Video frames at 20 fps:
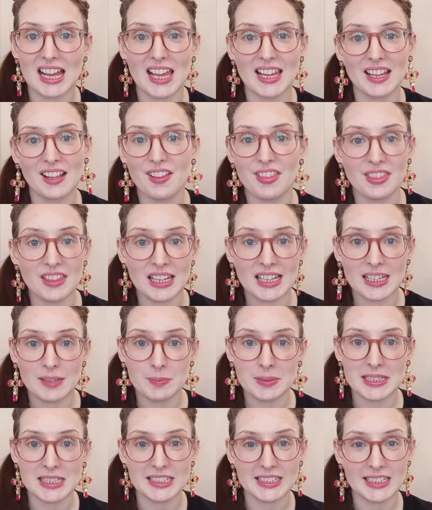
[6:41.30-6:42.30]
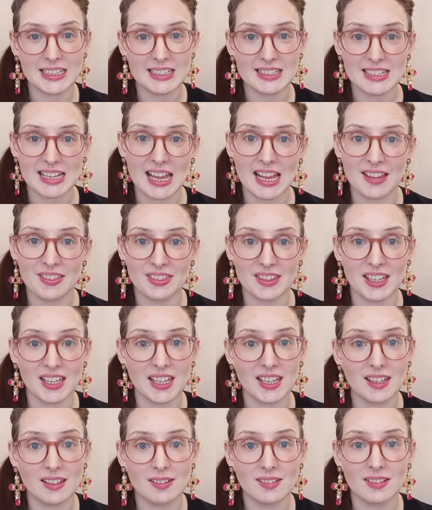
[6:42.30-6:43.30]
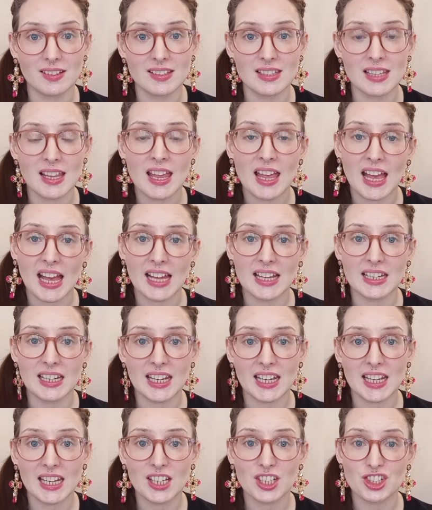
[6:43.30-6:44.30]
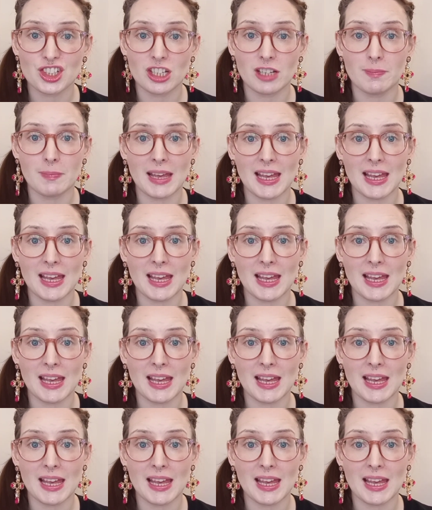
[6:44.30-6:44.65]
like The Libertines and The Kills, and here she